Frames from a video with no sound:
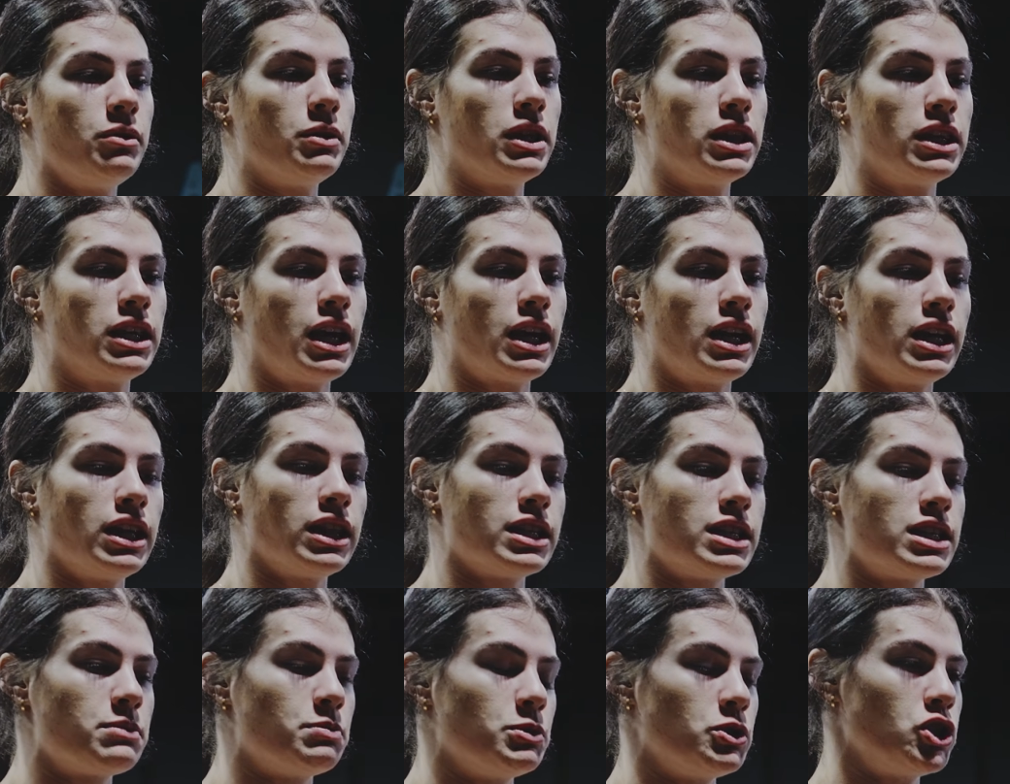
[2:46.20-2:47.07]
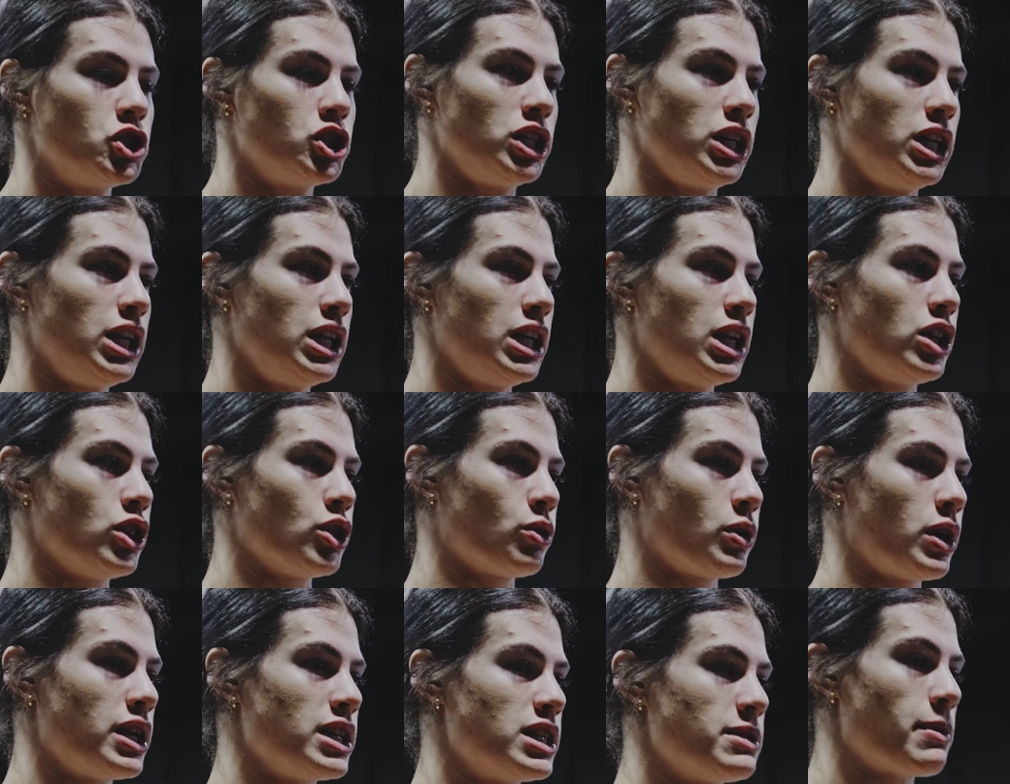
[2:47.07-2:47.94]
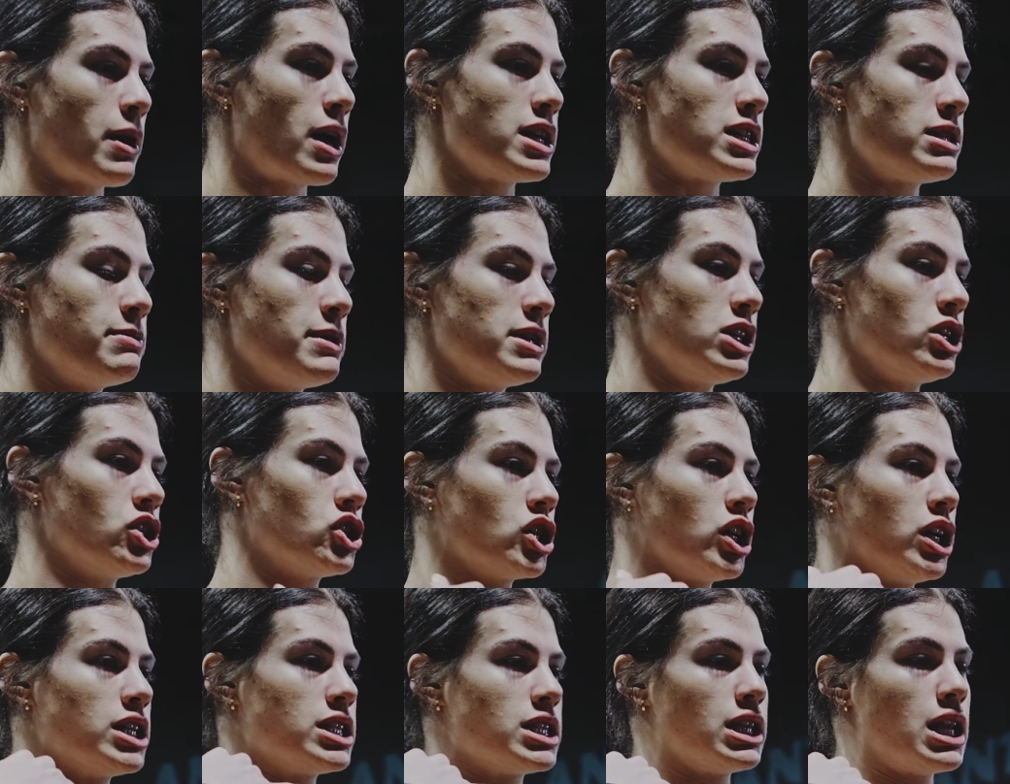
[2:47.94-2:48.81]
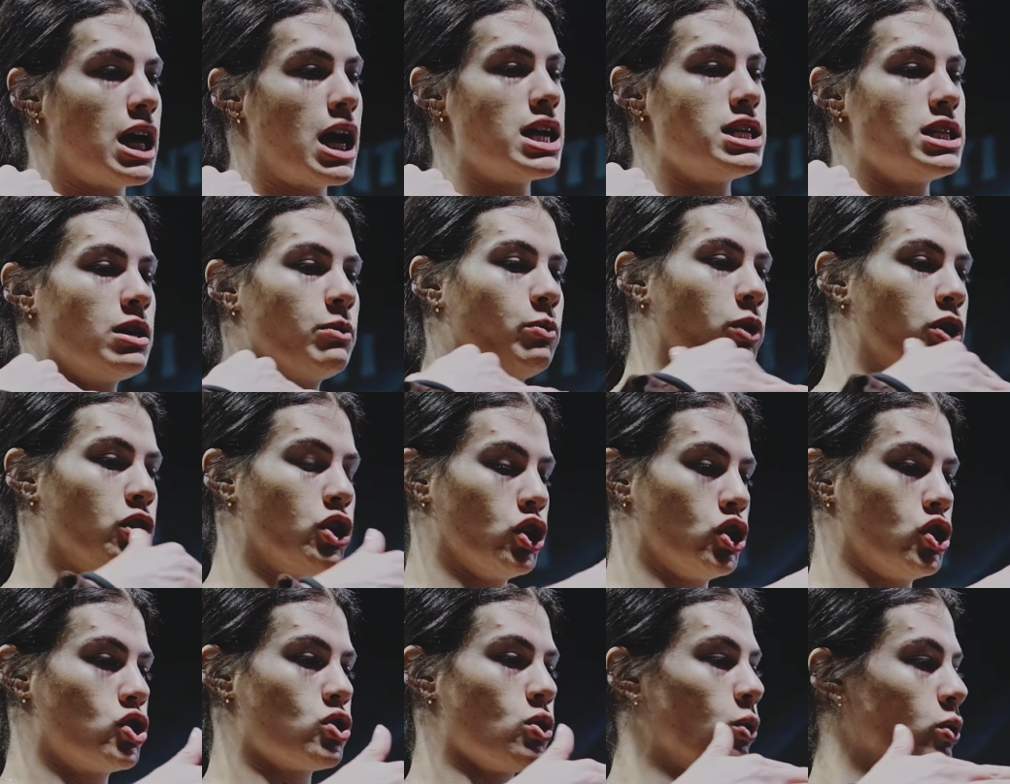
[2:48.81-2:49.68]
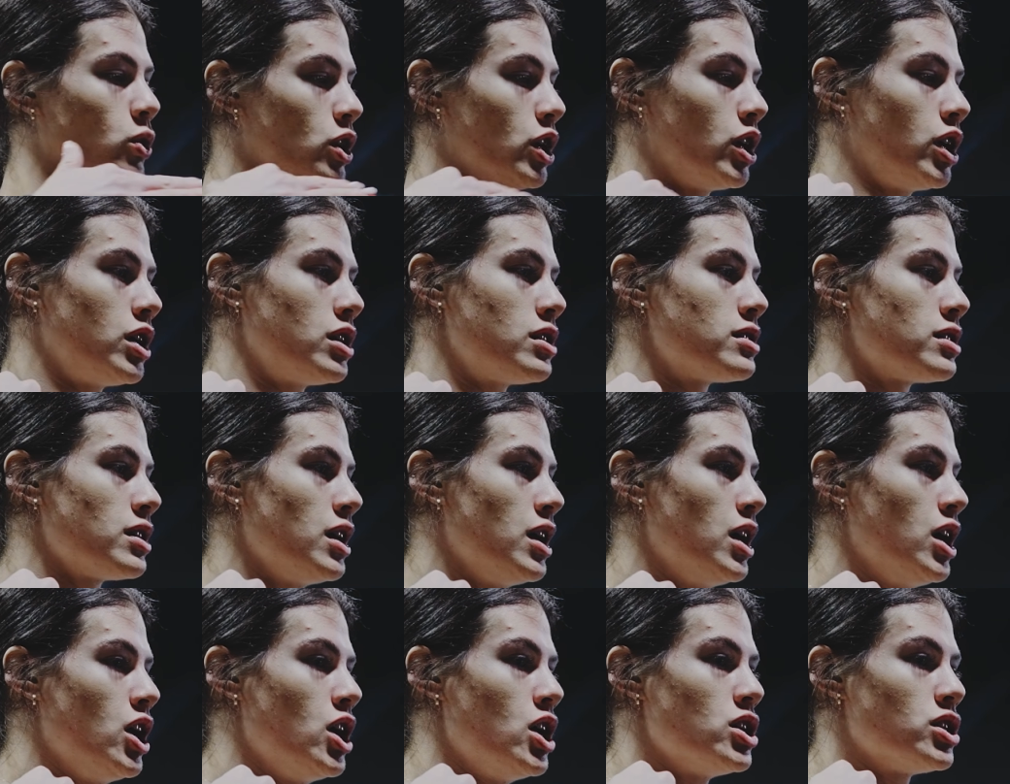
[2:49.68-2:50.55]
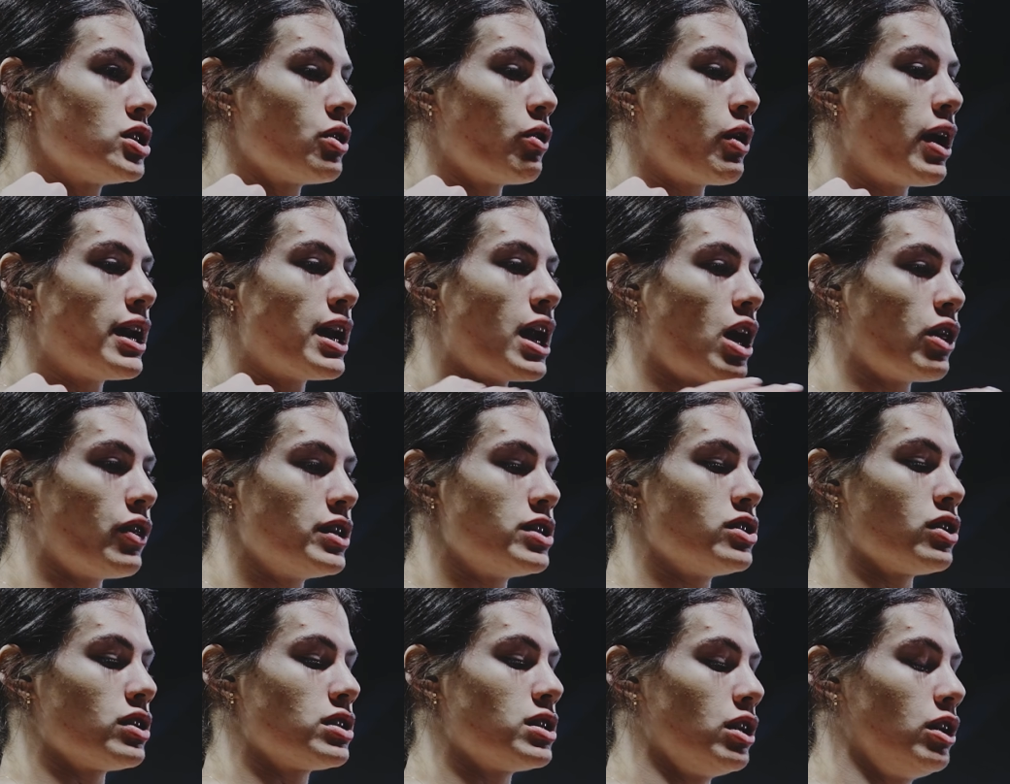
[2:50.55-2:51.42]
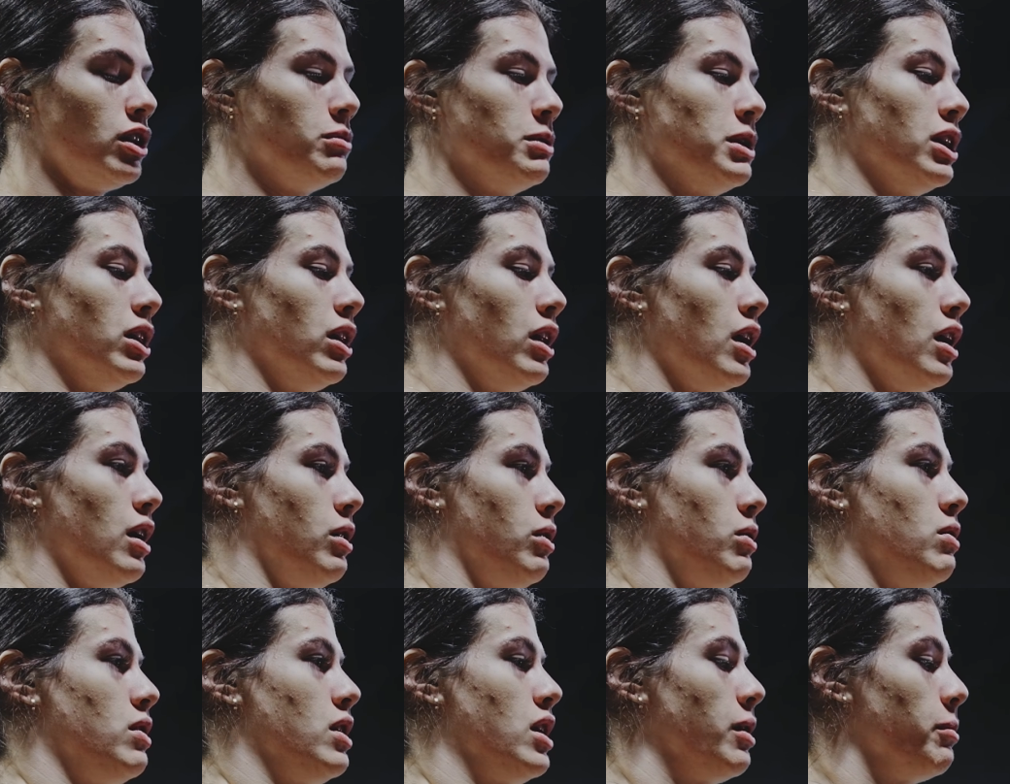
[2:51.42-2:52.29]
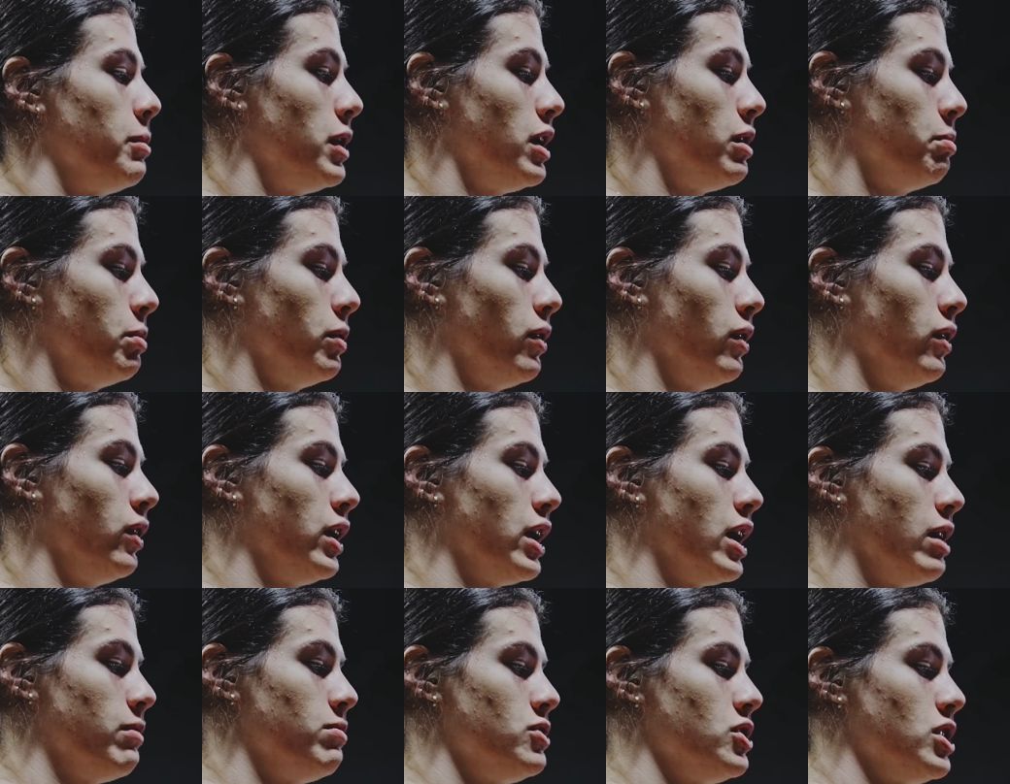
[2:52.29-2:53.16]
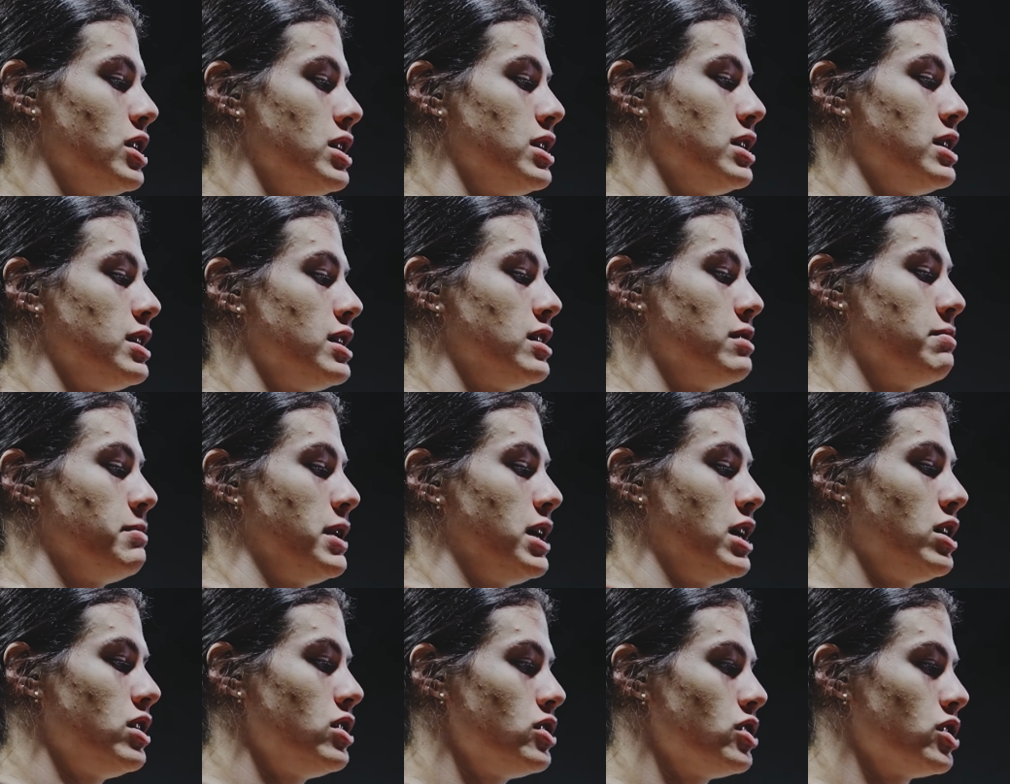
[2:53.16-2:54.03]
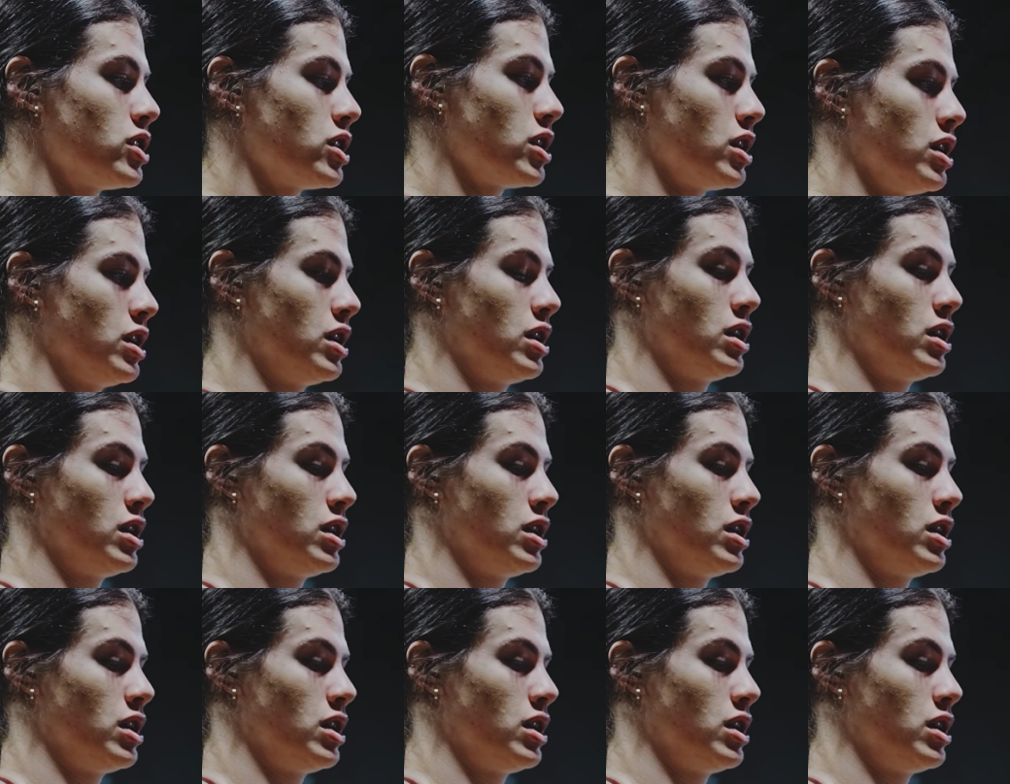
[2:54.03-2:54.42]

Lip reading: with getting this machine in the right spot is making sure it's lined up with your shoulders. So right now this looks a little bit low. I'm gonna pull it up just a smidge.